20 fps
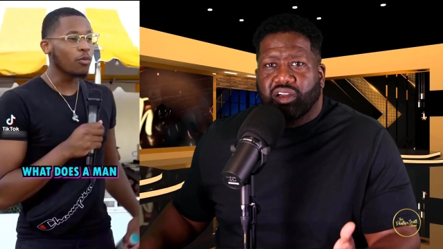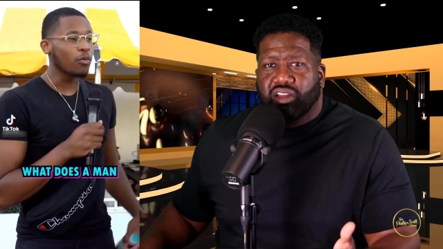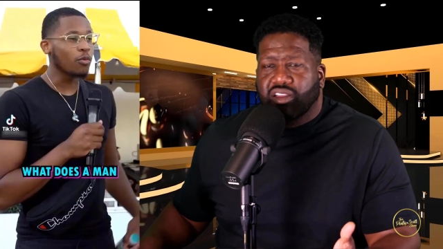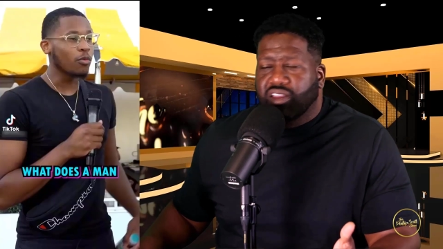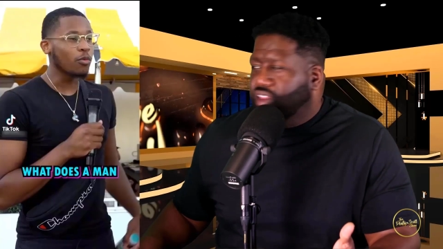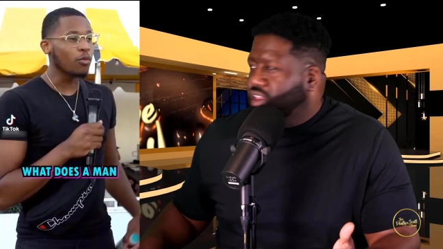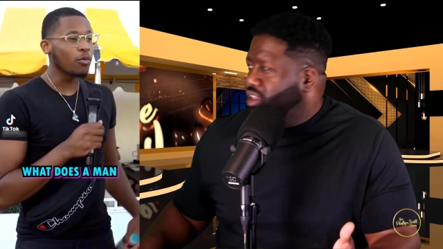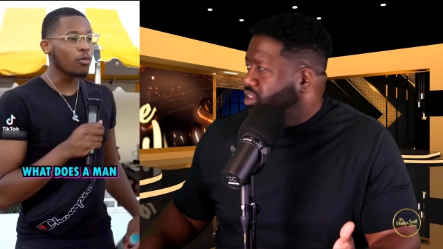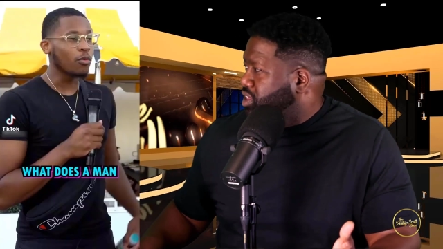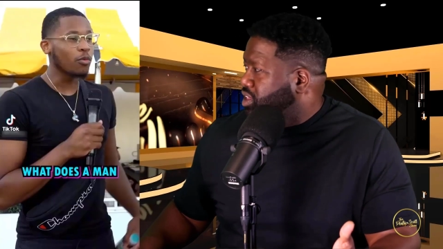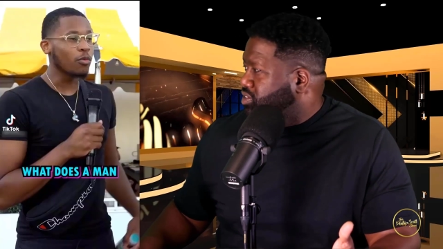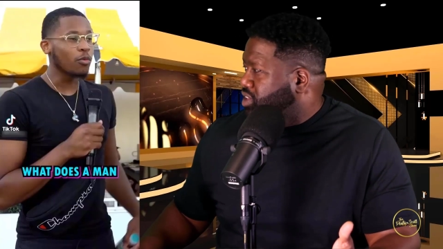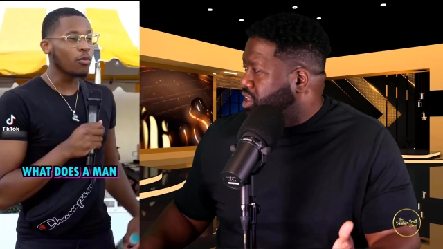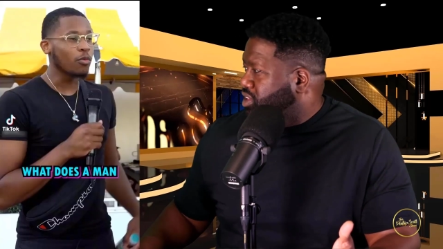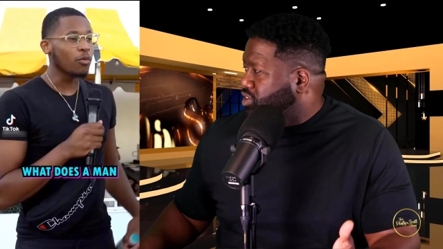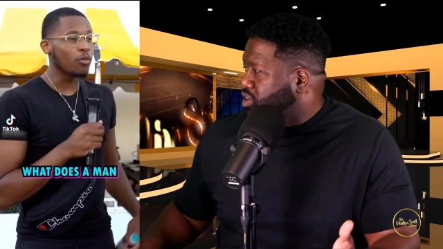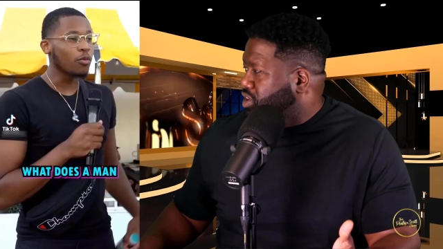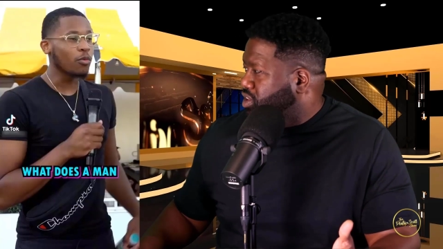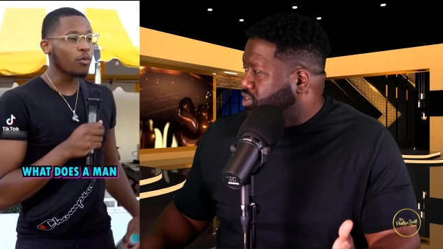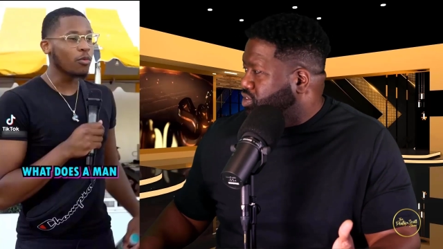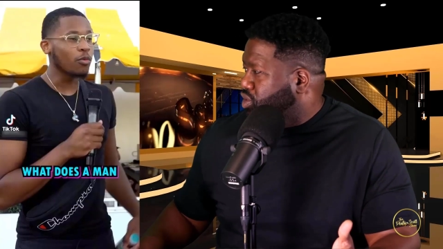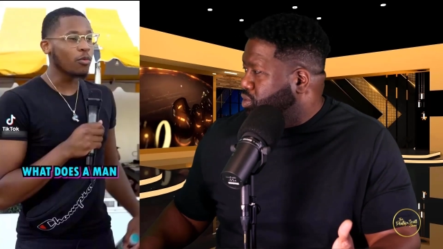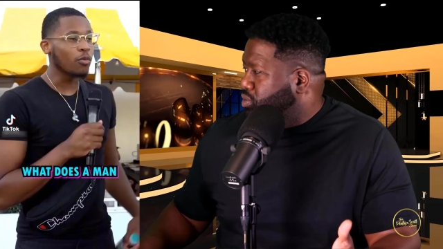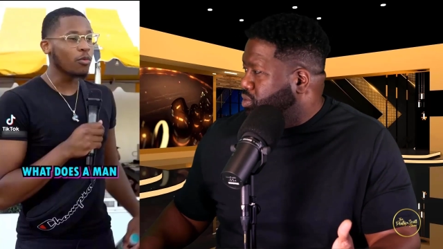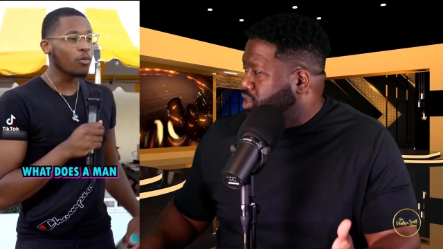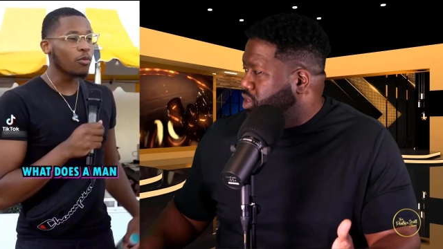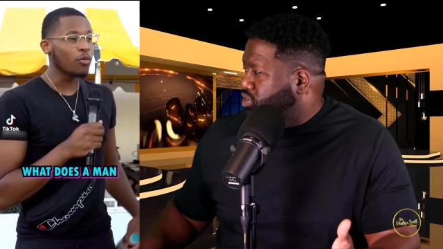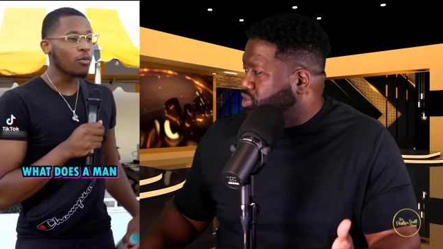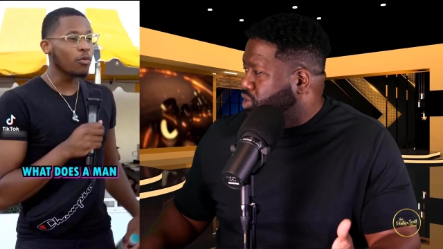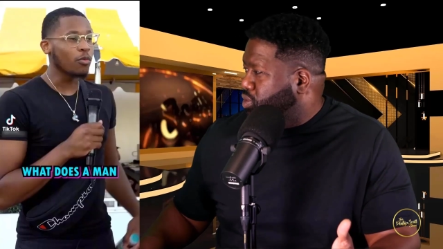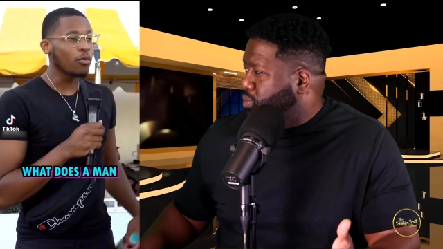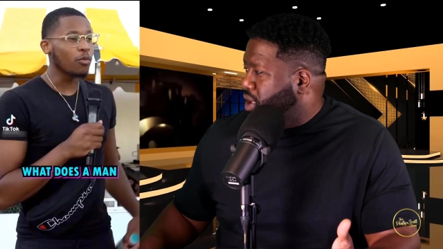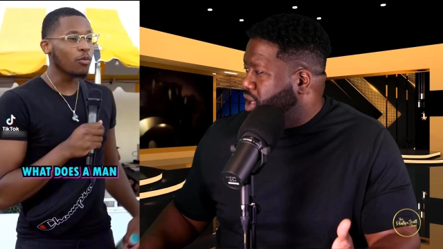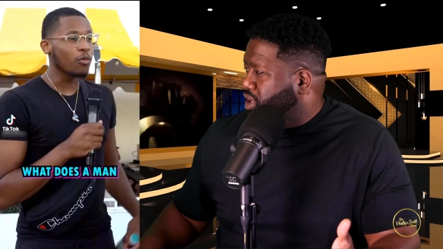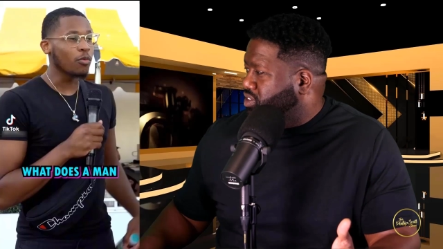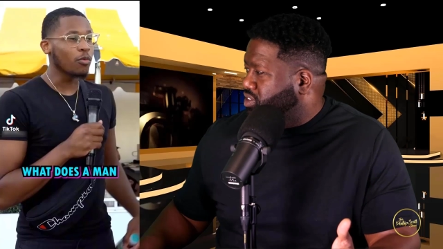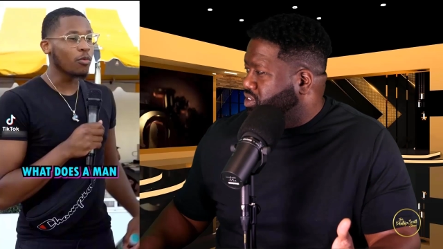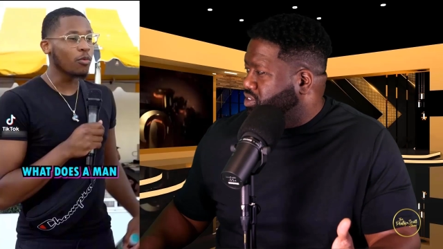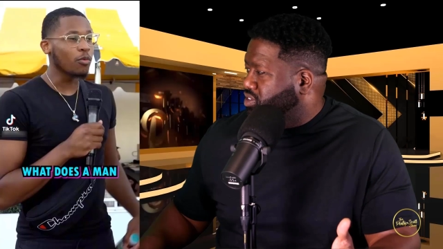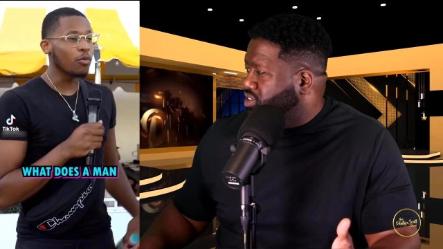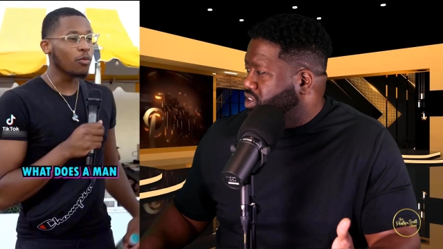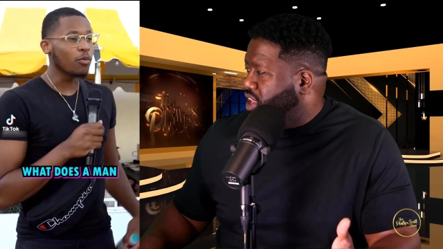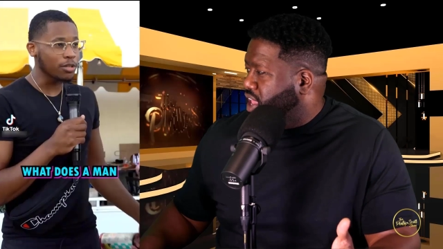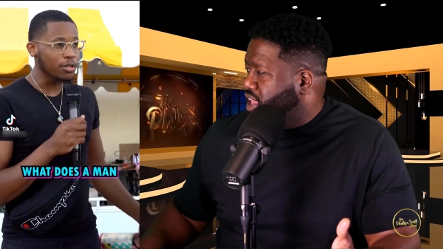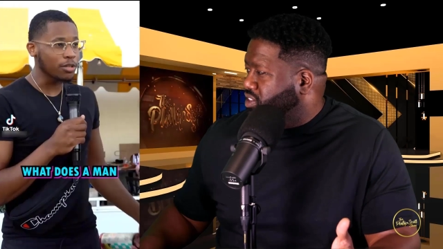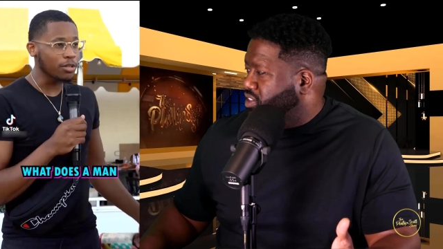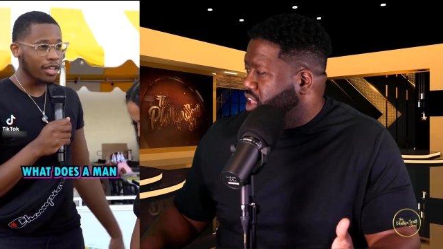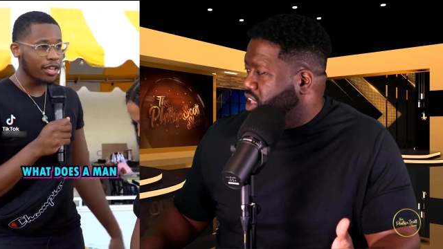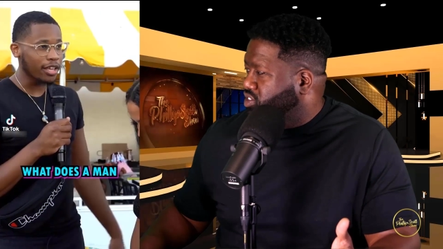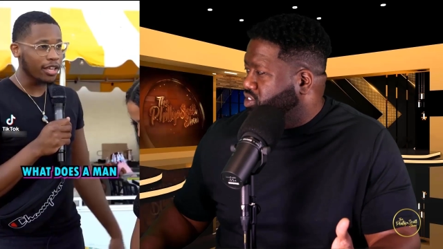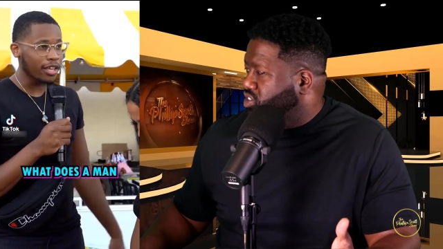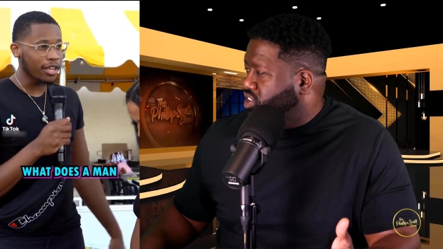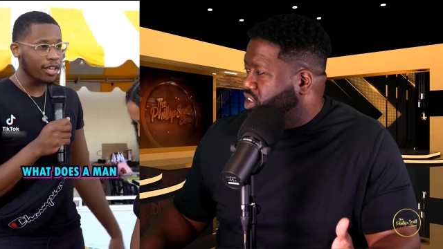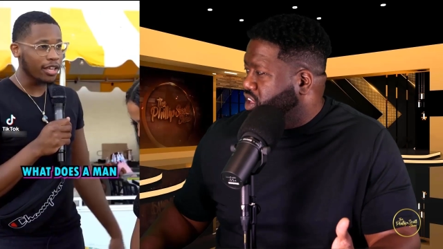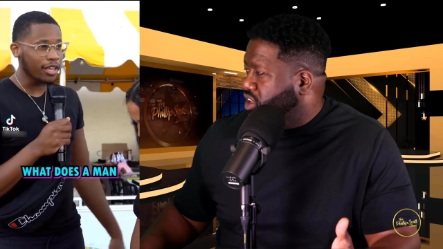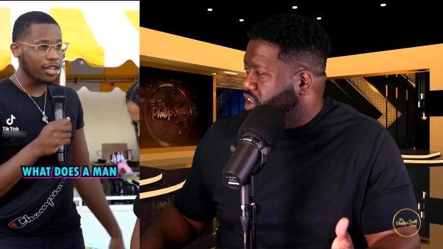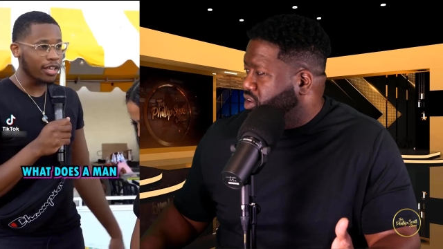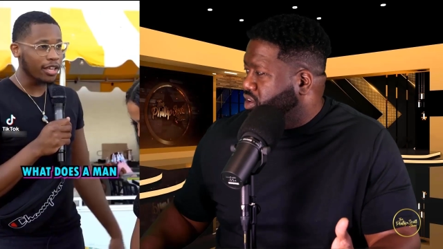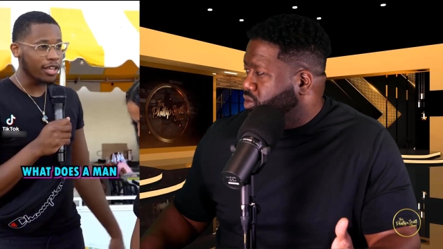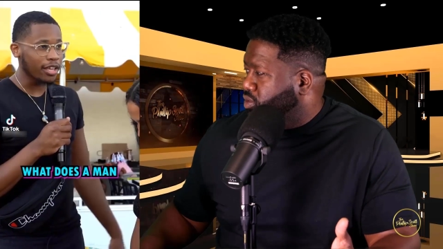Speaker 1: Let, us let's, let's let's go let's go back to, to that that chick.